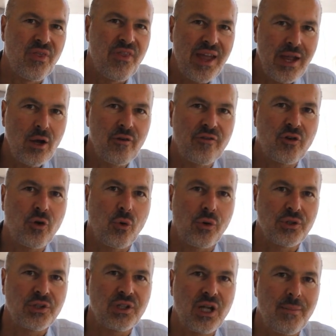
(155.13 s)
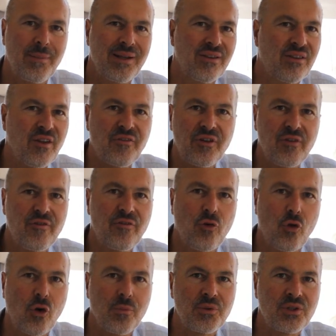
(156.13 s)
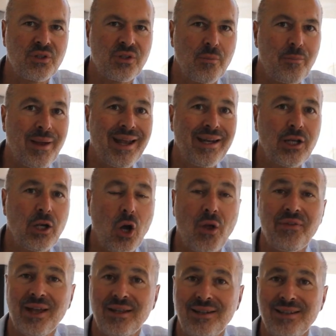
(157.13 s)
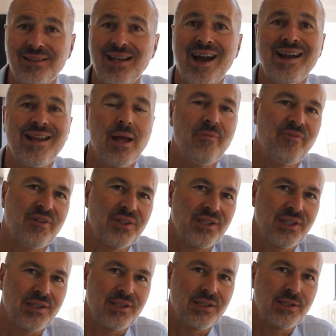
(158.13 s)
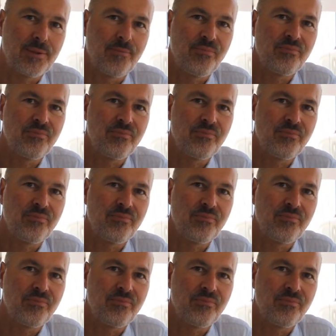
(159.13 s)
They, of course, come in different forms depending on their design emphasis.